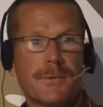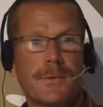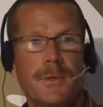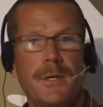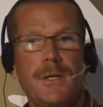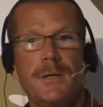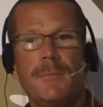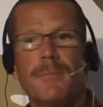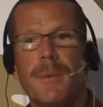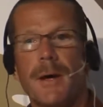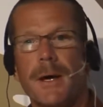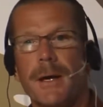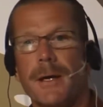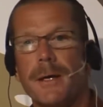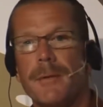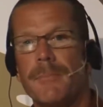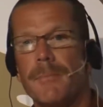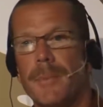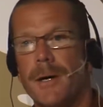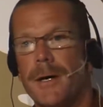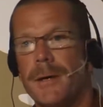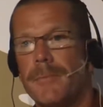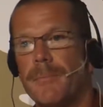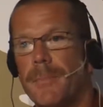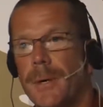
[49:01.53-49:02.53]
seed bank
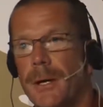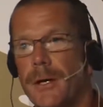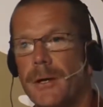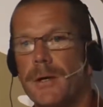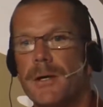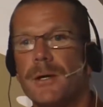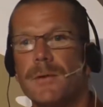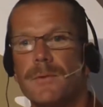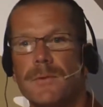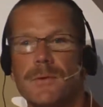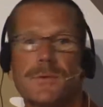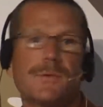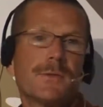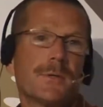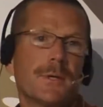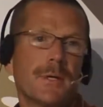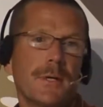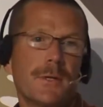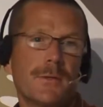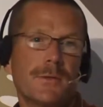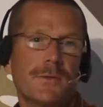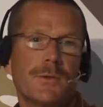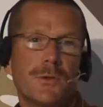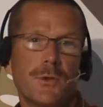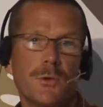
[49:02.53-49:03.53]
by burying the
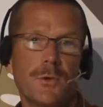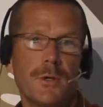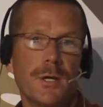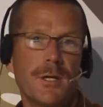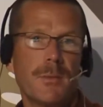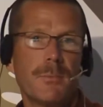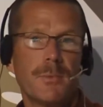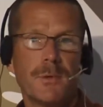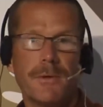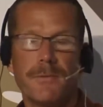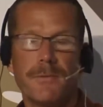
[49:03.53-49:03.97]
seeds too deeply